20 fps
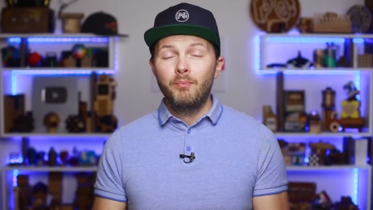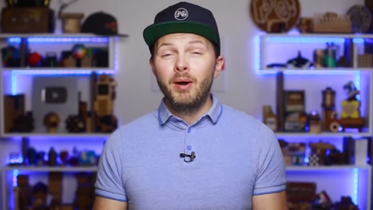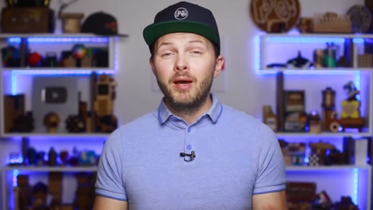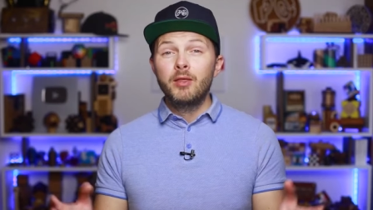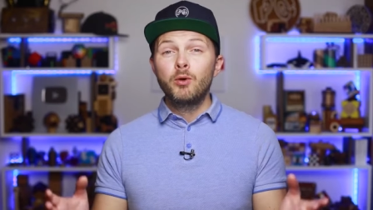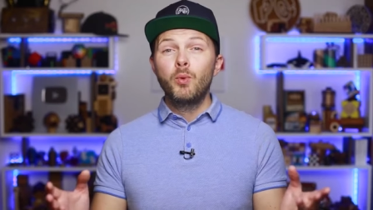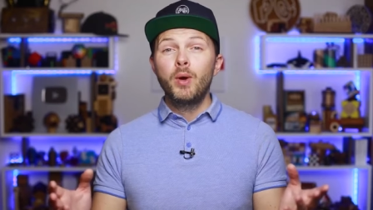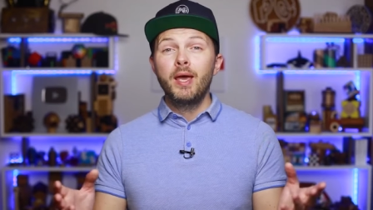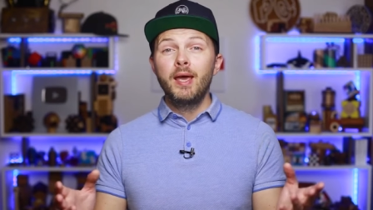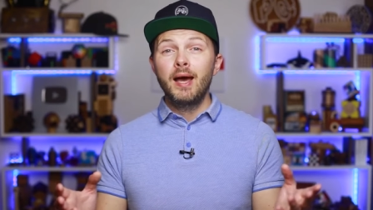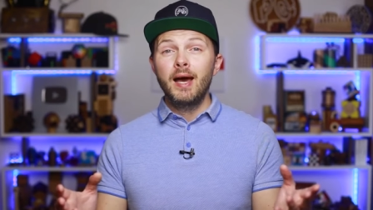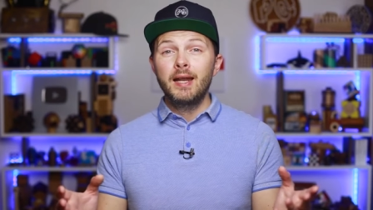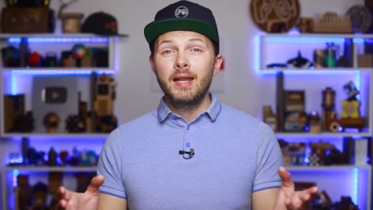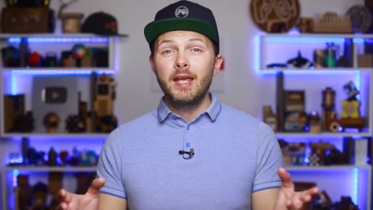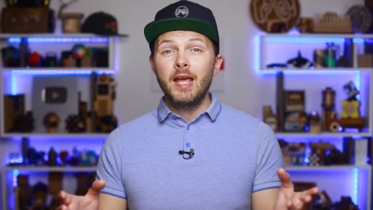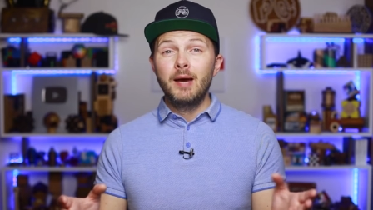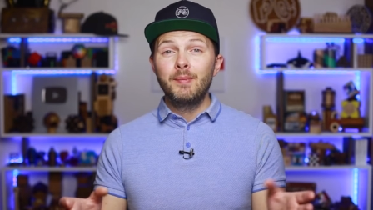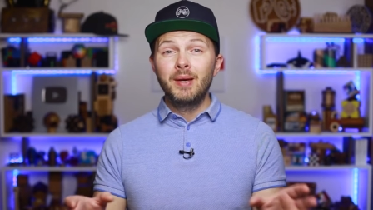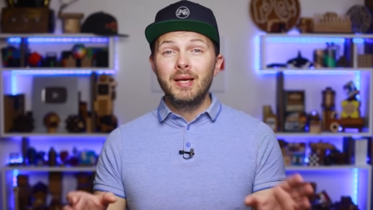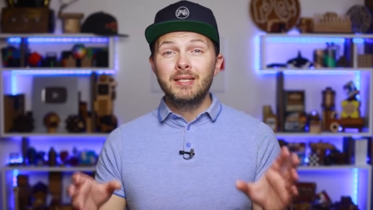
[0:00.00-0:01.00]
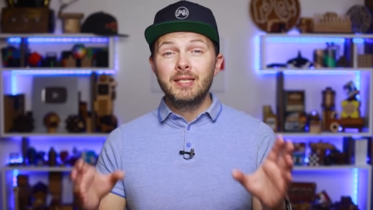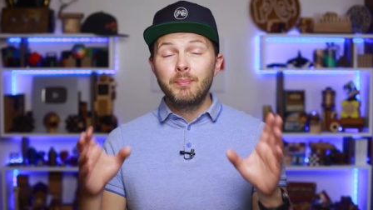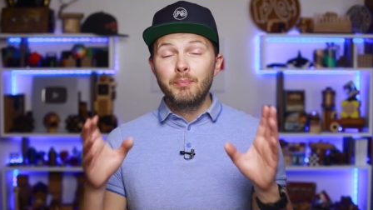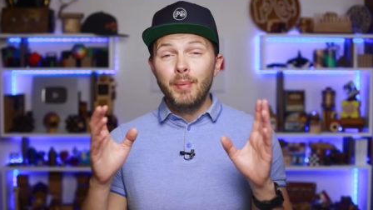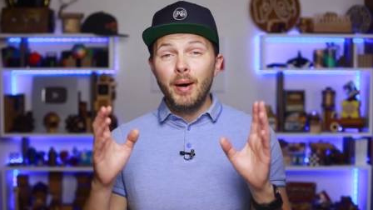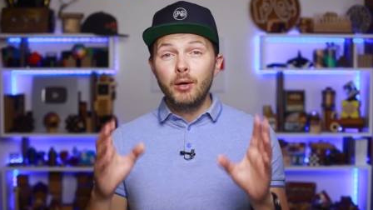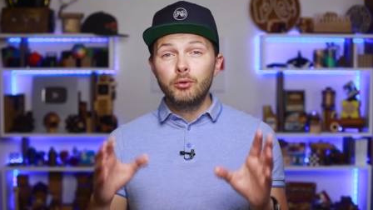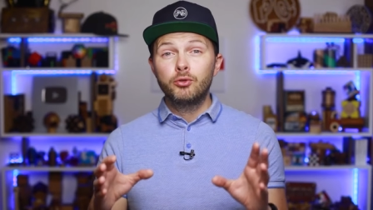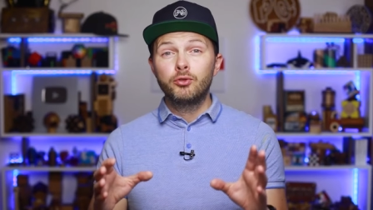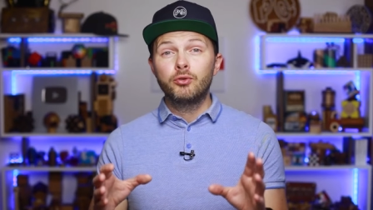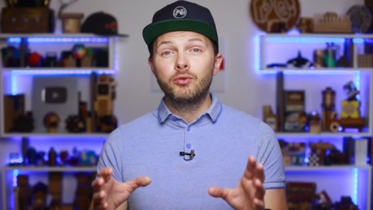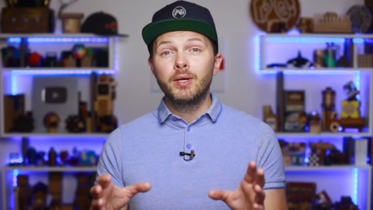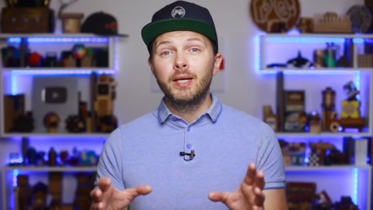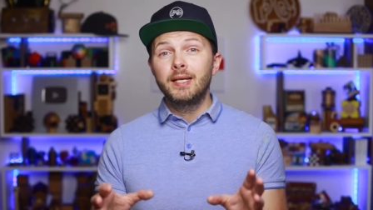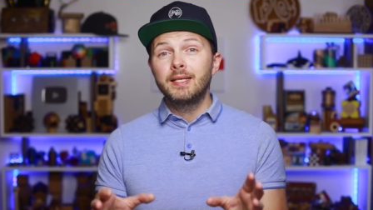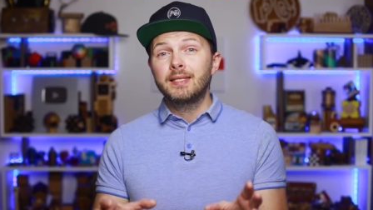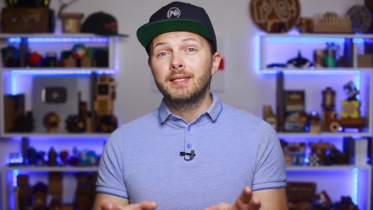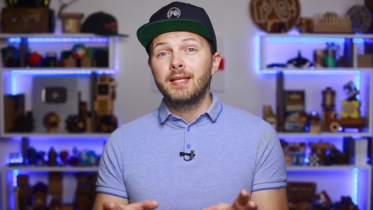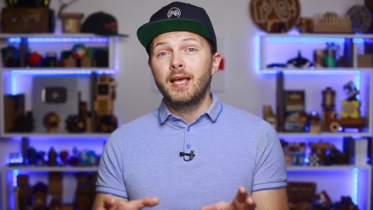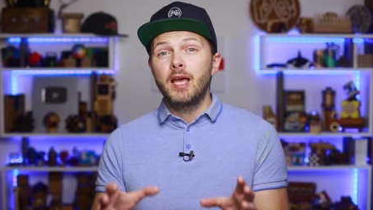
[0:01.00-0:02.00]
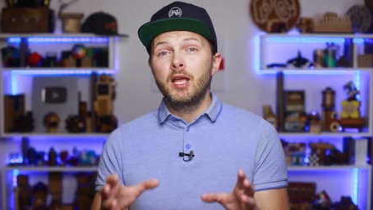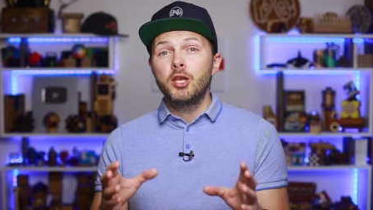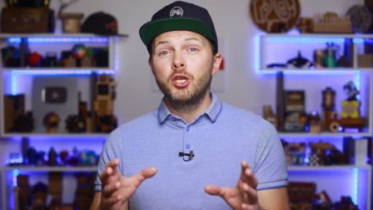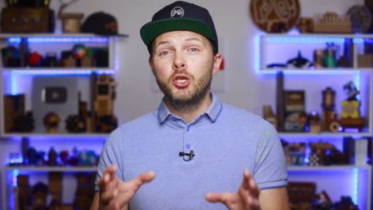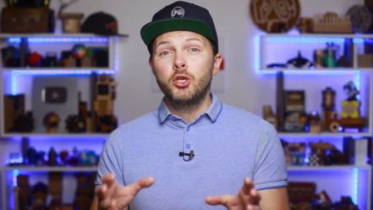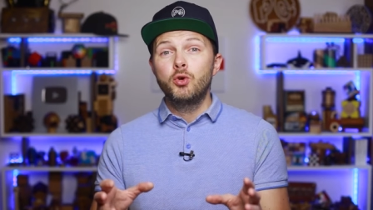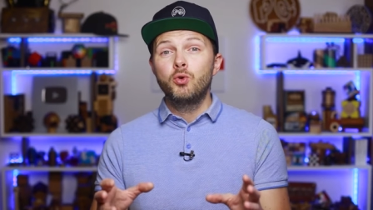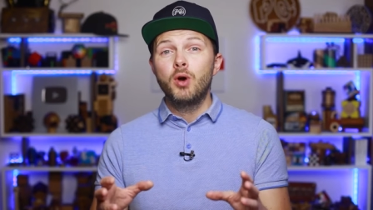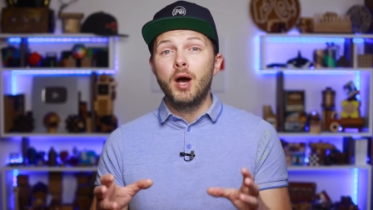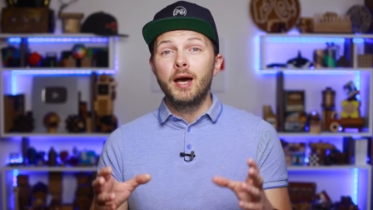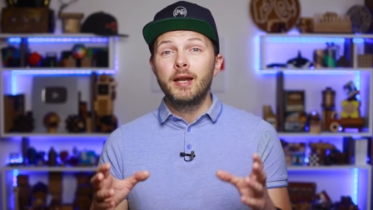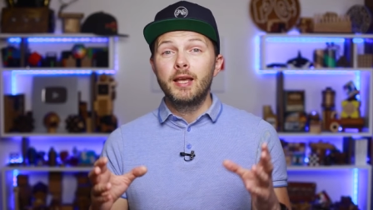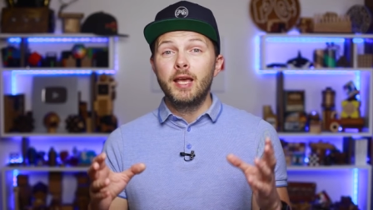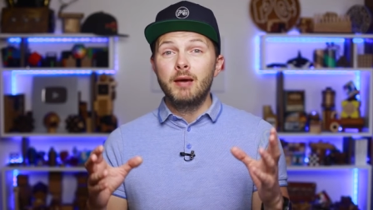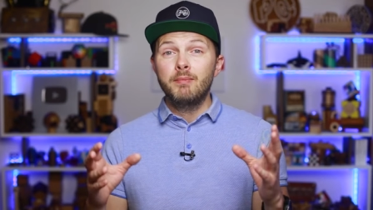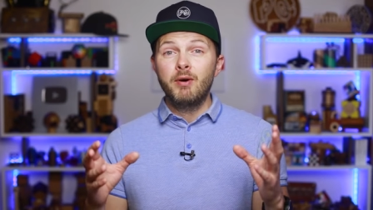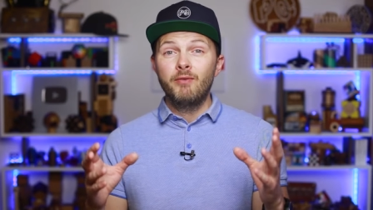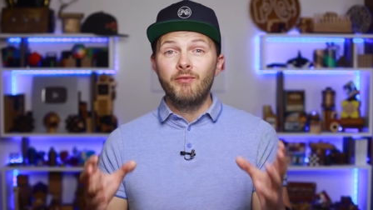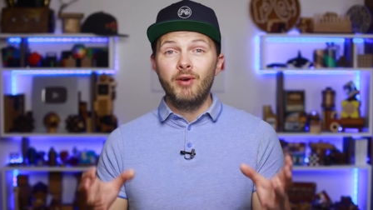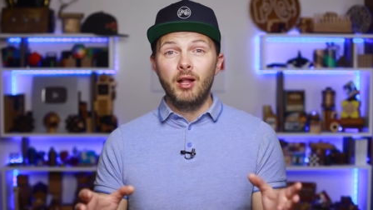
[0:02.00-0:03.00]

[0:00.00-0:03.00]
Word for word: By the way, Hanayama is about to release their new Hanayama